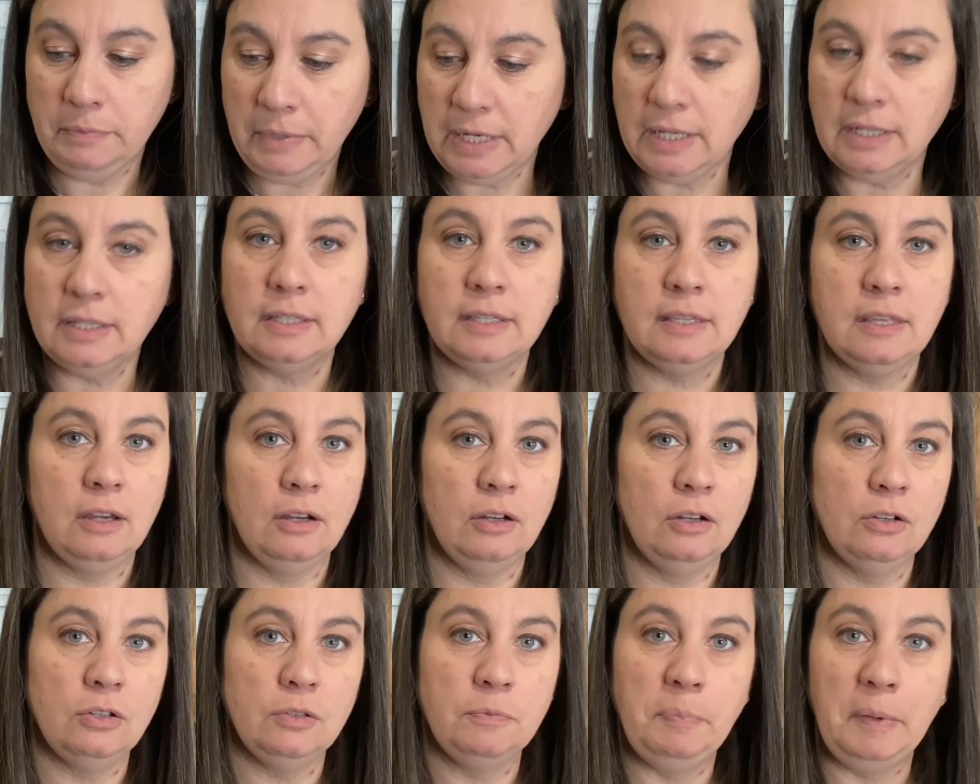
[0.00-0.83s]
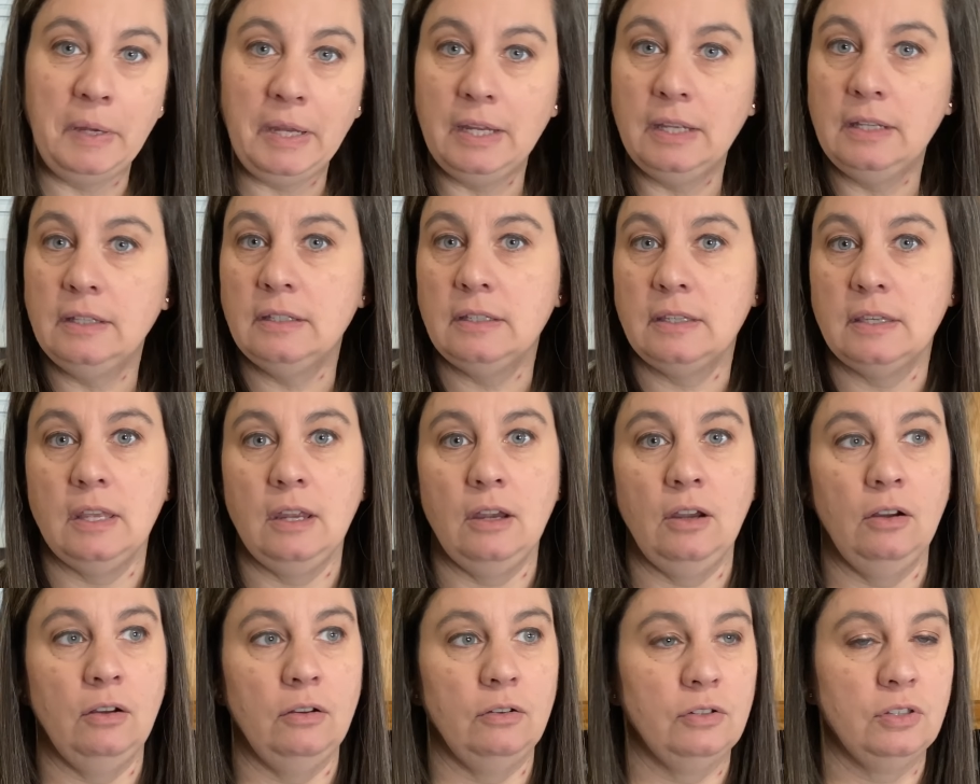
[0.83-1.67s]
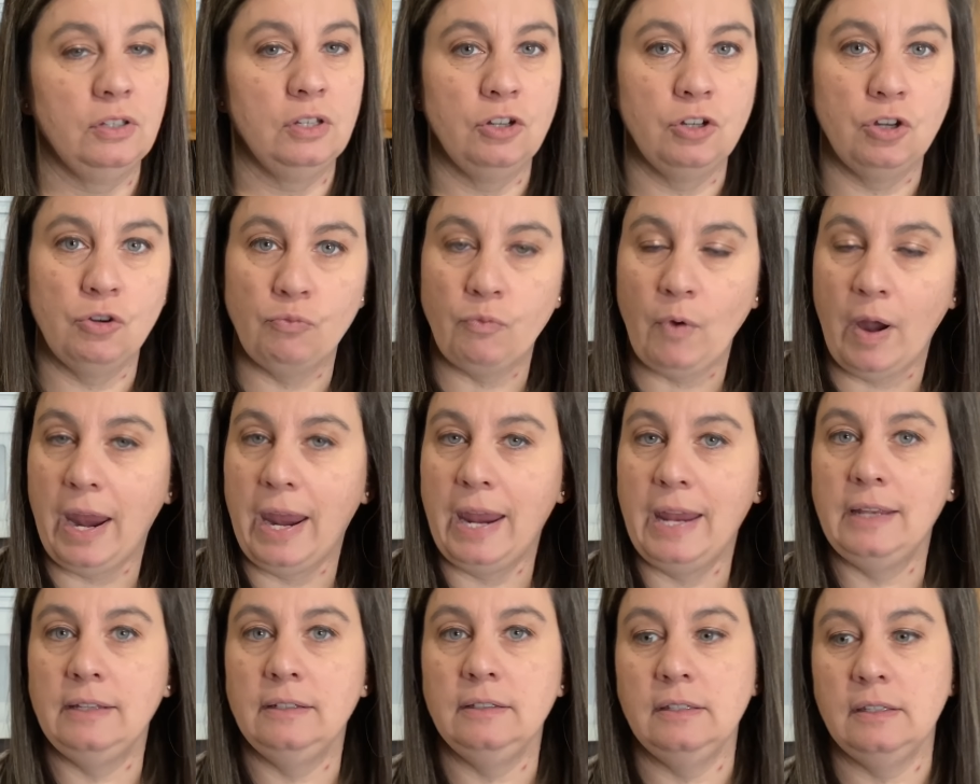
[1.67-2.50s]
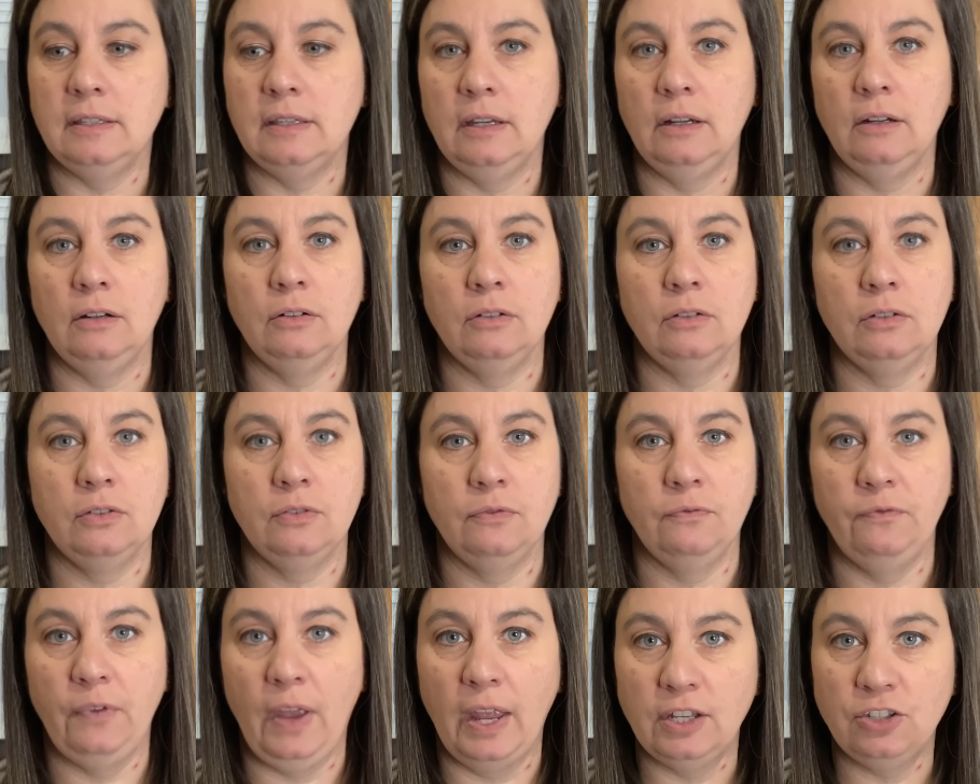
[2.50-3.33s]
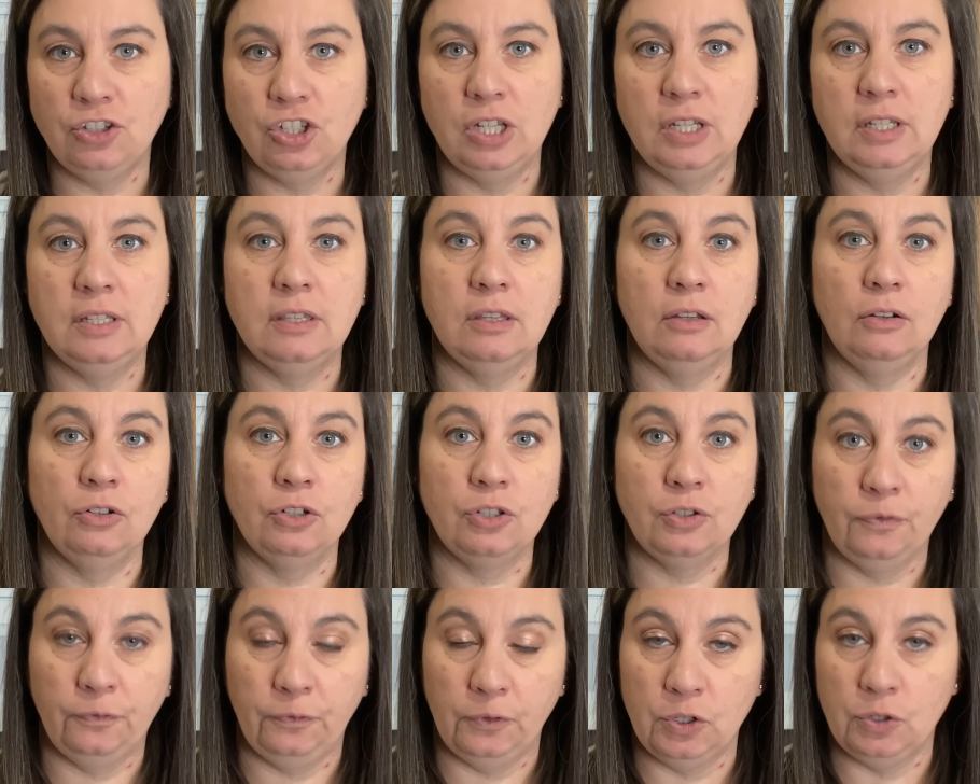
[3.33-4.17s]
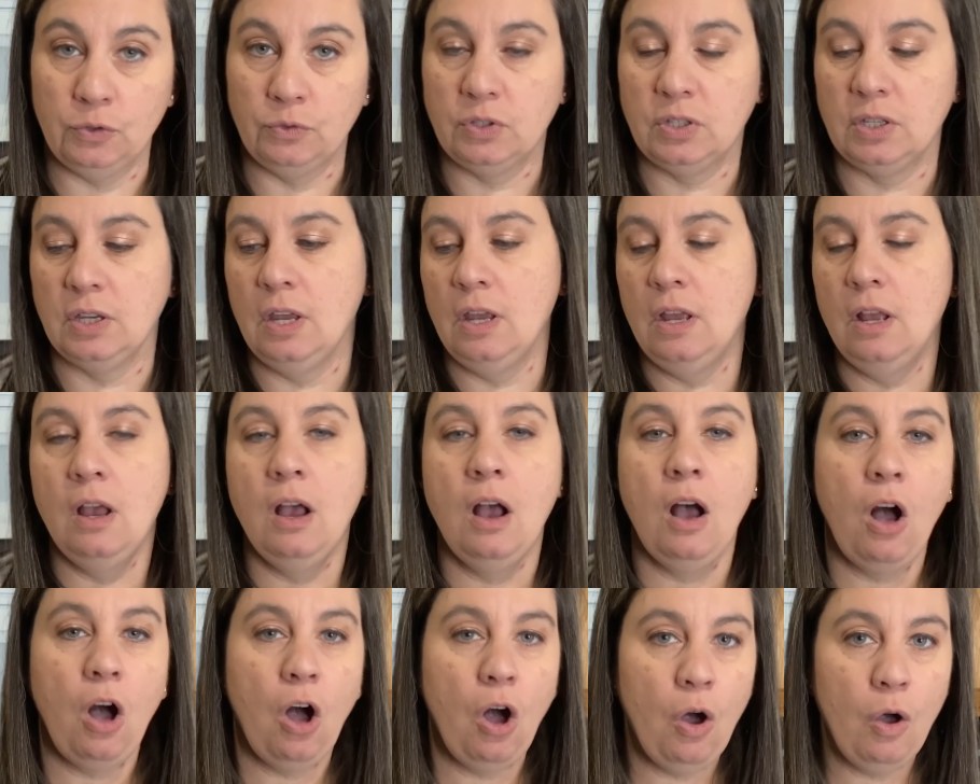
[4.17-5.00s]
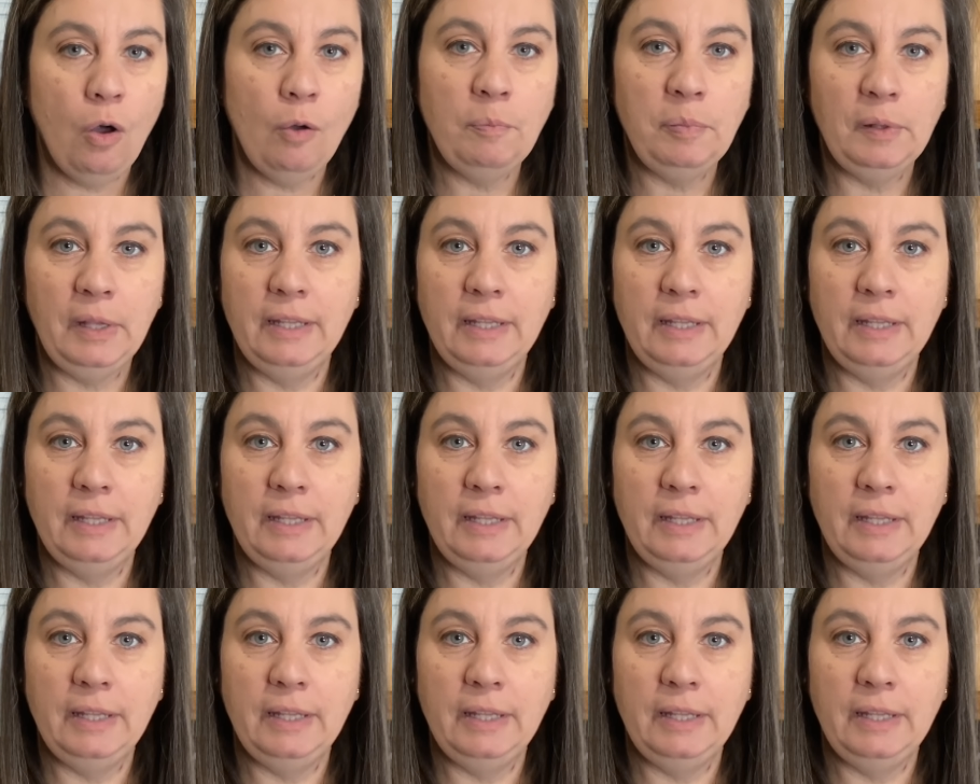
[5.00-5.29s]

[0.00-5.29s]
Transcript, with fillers: meats, there's beans, there's grains, there's veggies, there's fruits, all